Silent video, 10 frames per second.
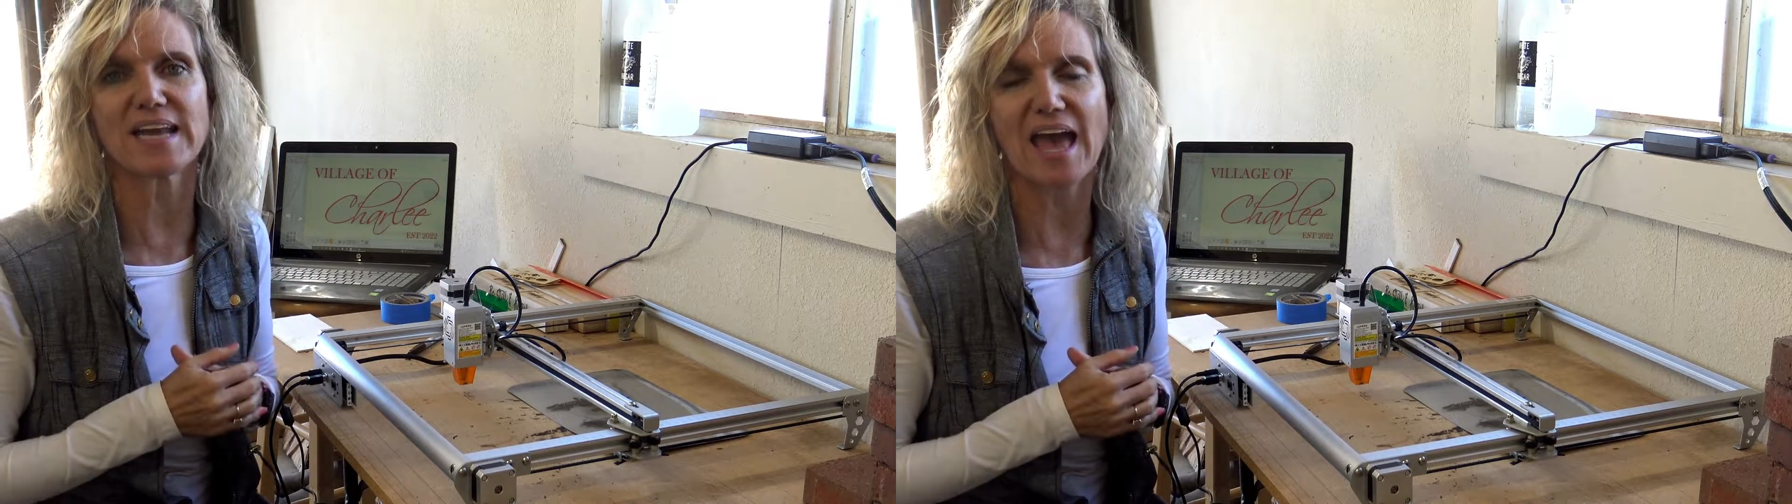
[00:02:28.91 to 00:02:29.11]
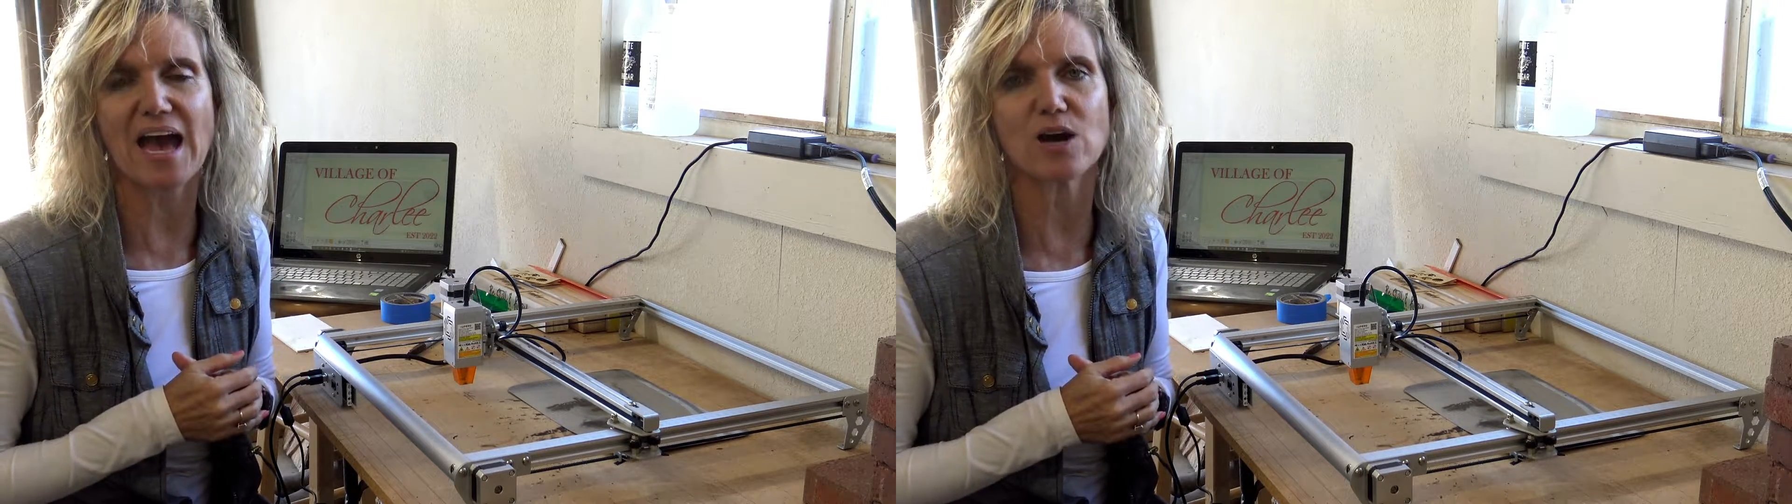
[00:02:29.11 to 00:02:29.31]

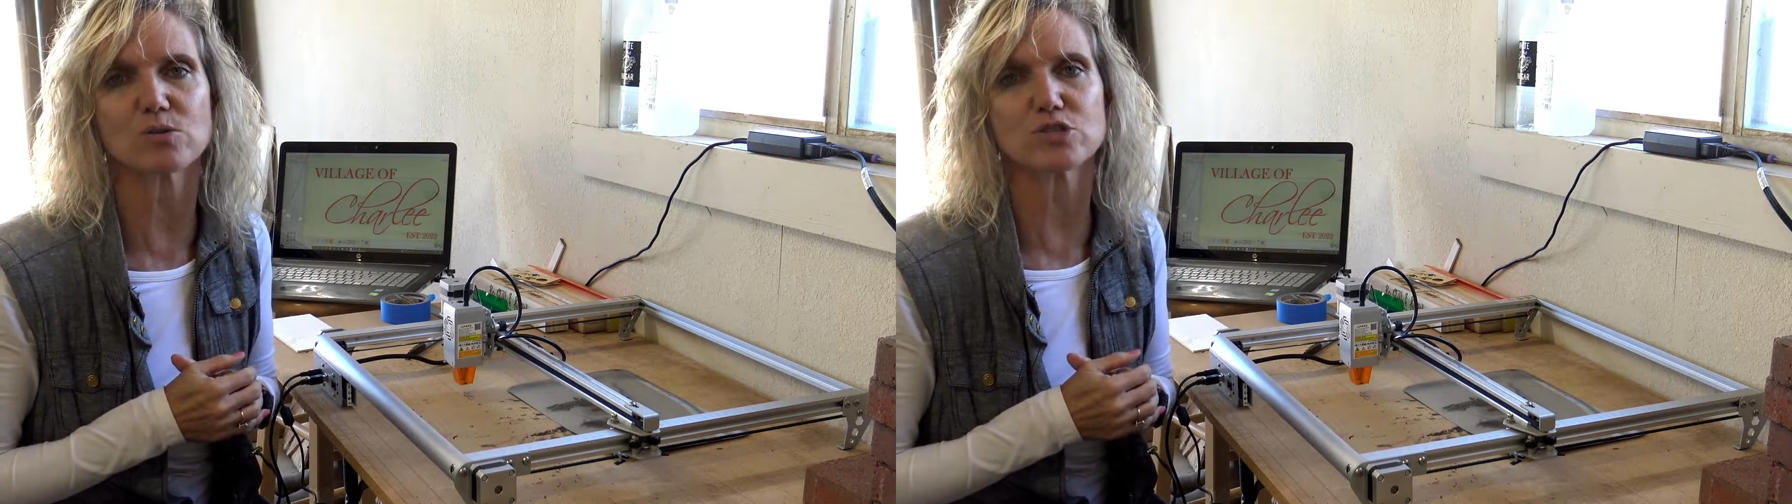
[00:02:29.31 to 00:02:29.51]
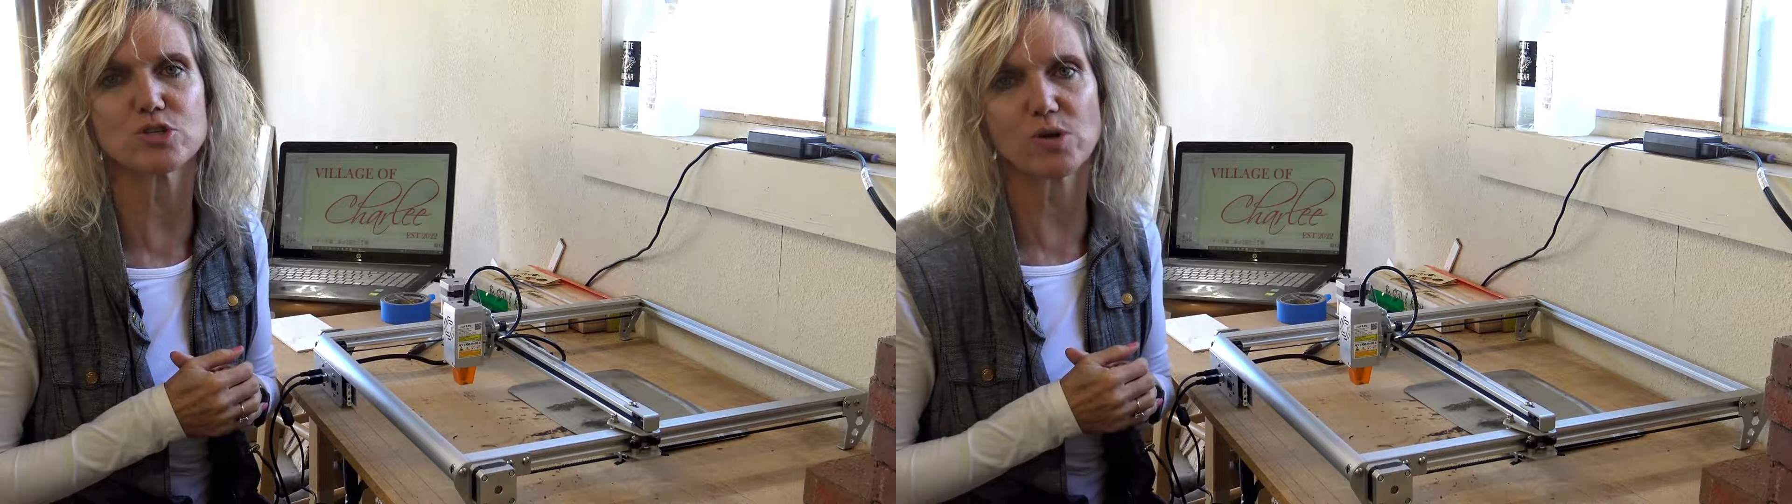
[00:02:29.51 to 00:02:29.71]

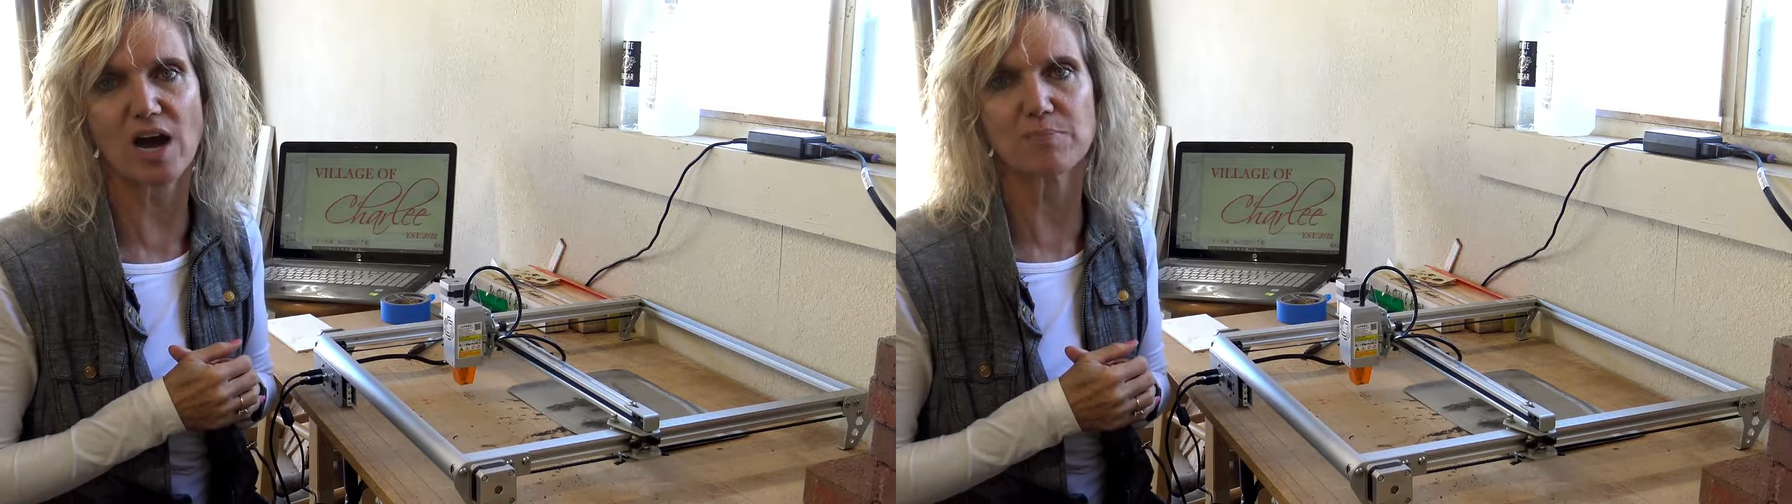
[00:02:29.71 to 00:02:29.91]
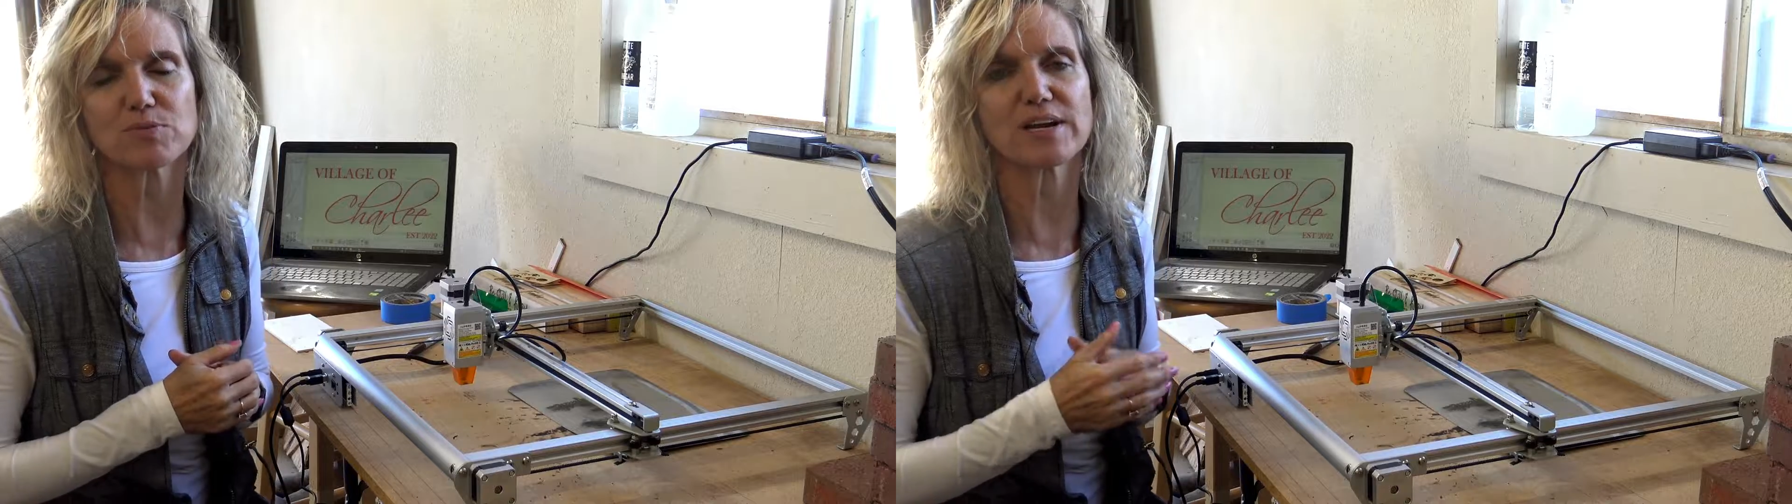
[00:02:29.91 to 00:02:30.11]
how to
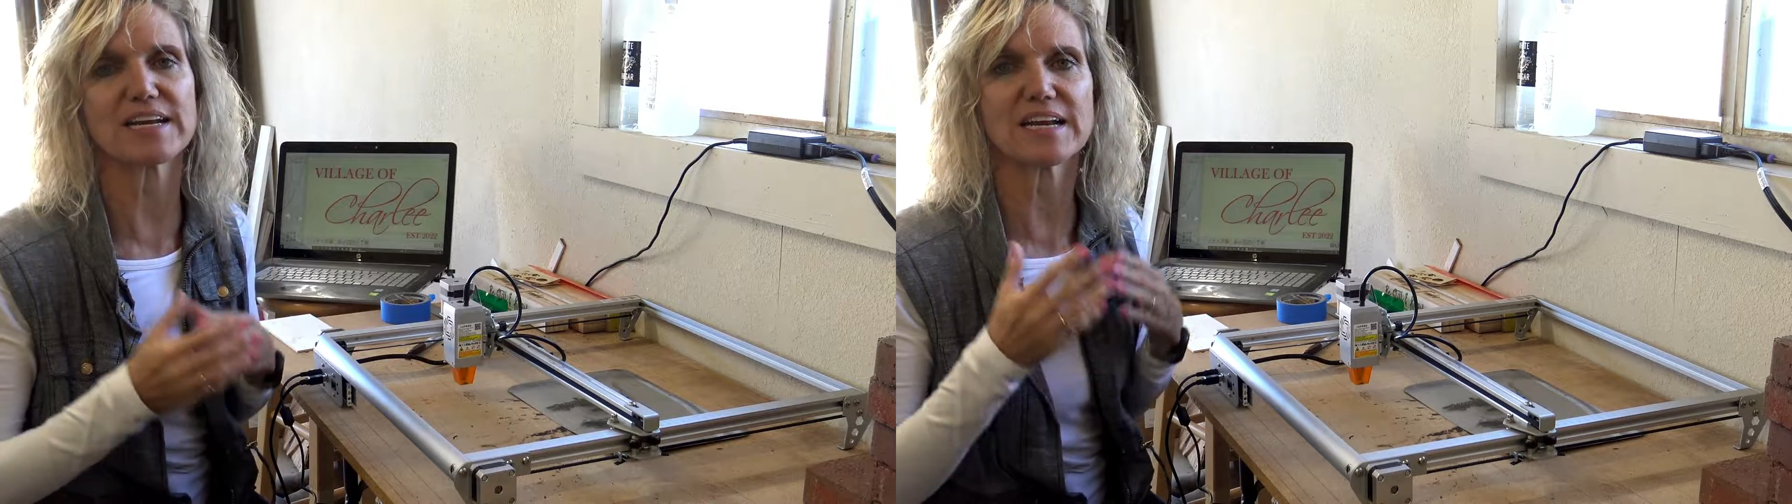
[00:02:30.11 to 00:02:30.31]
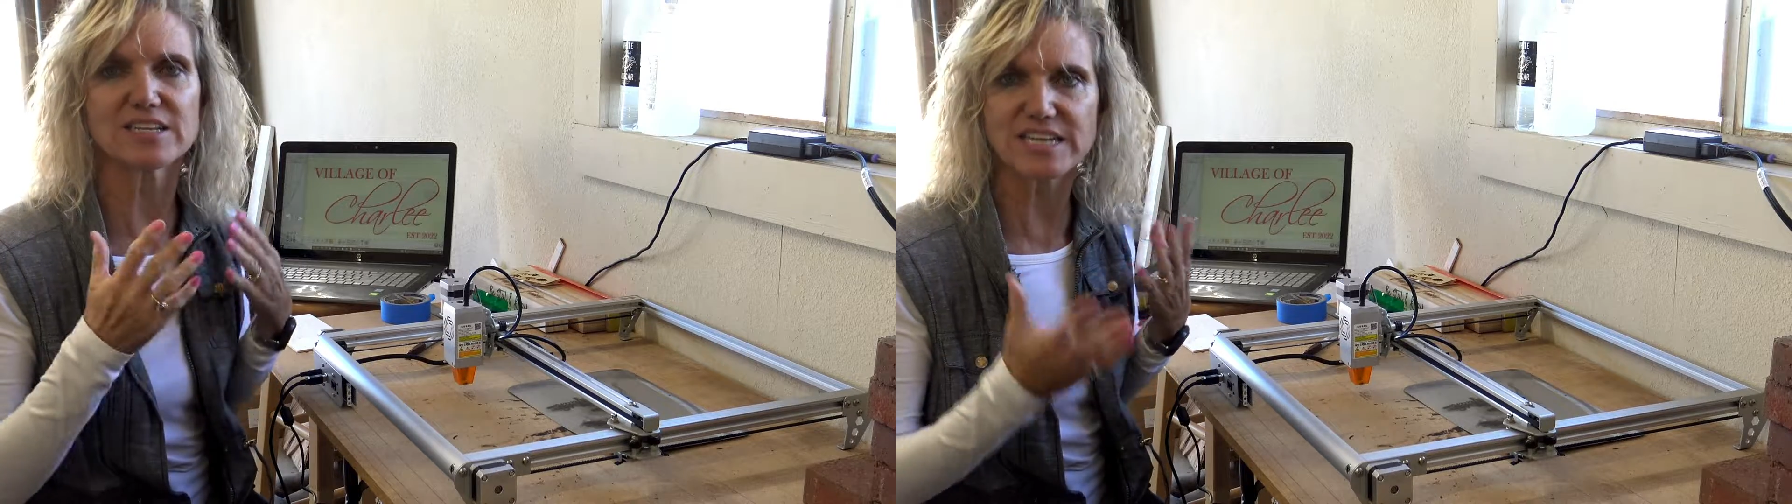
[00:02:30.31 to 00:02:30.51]
operate
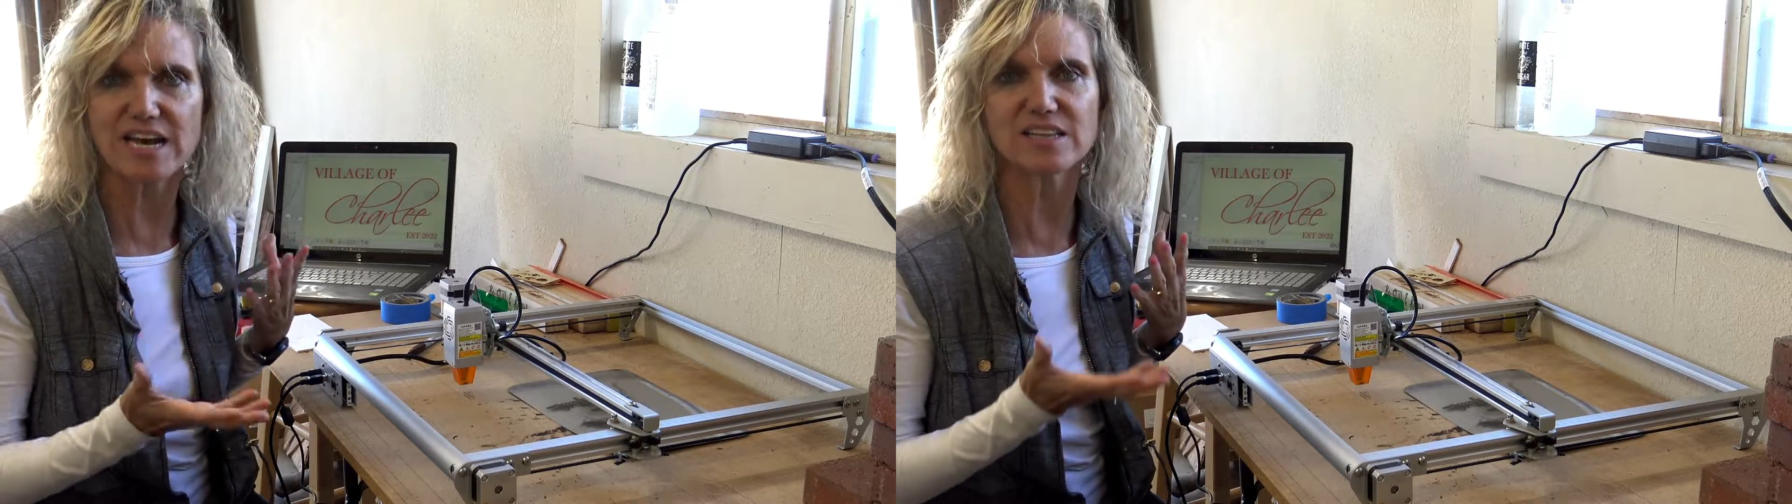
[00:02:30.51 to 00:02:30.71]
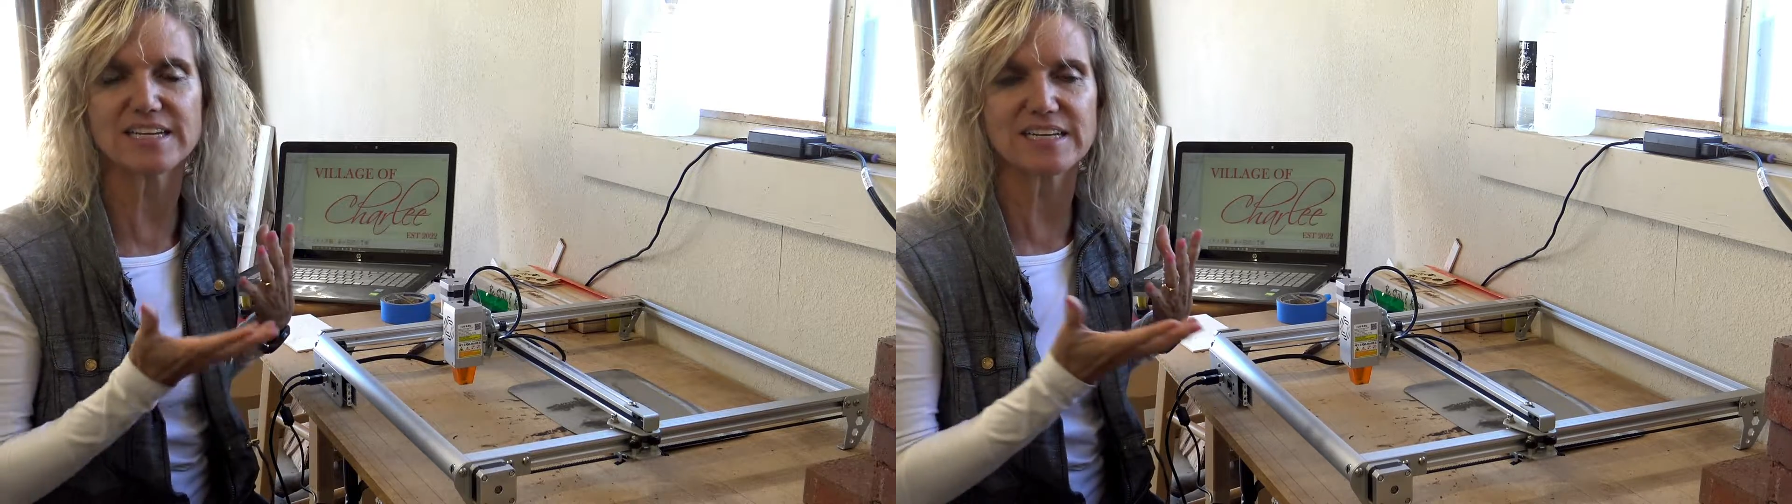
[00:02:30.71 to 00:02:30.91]
it
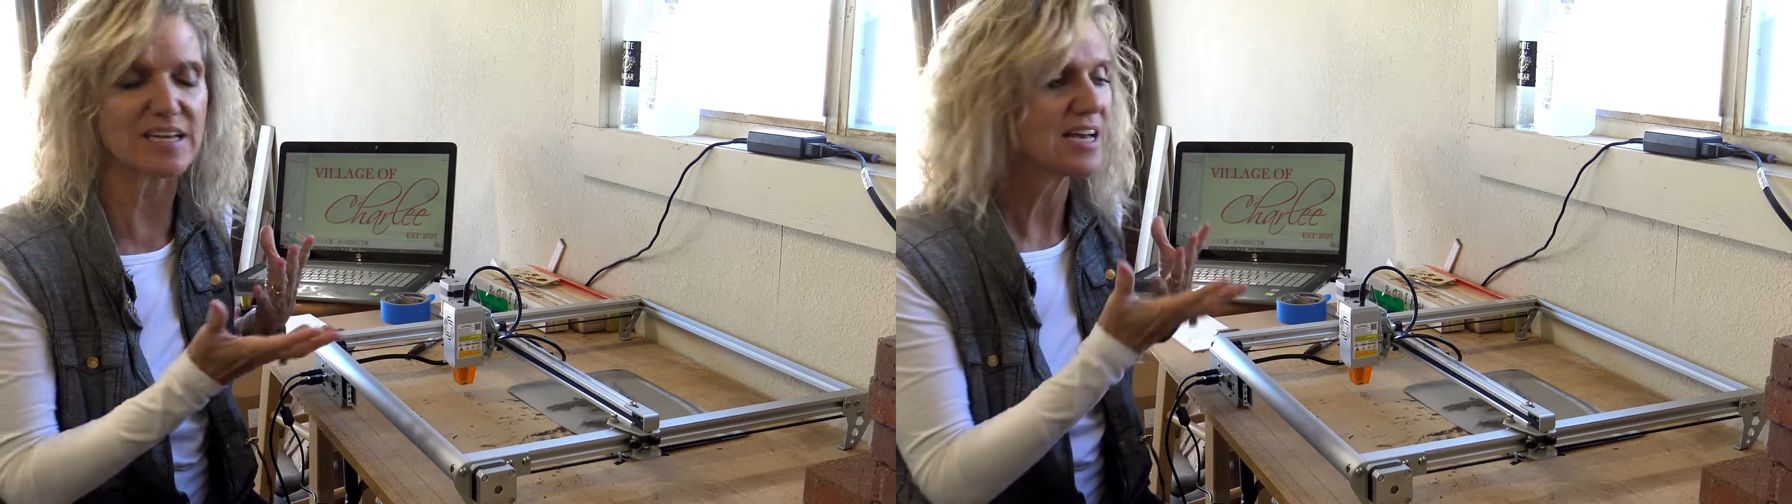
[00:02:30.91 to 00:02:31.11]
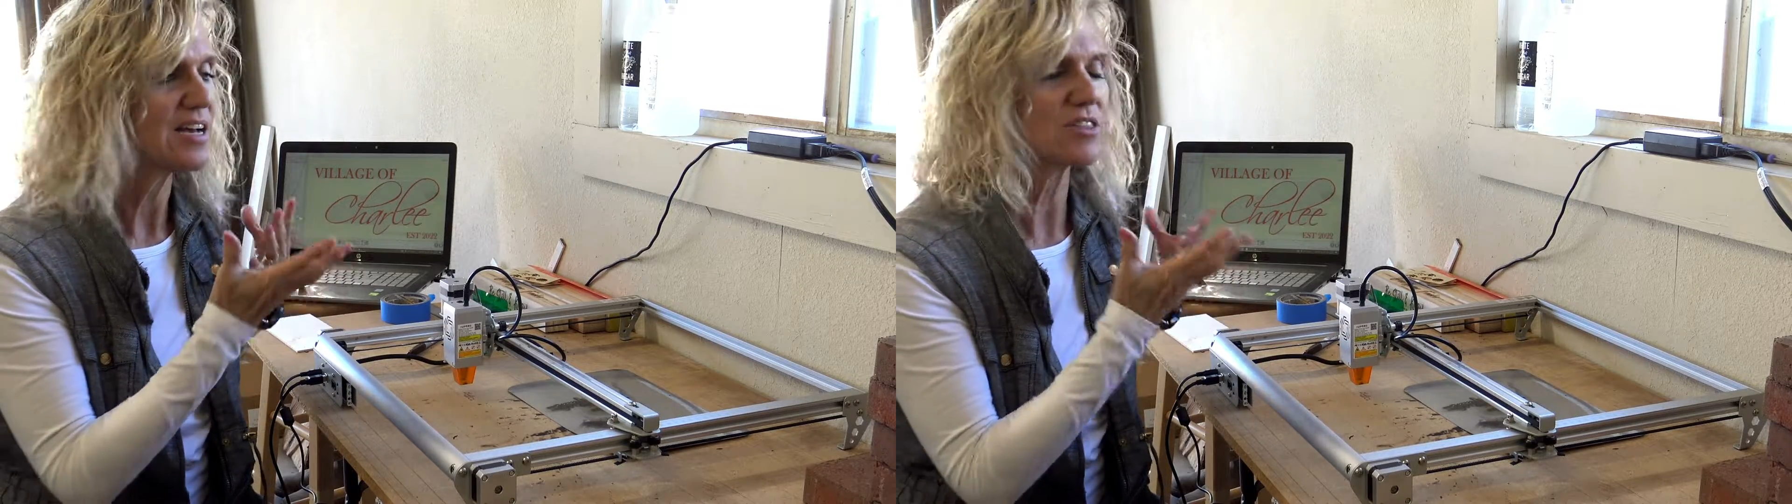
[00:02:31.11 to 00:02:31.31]
telling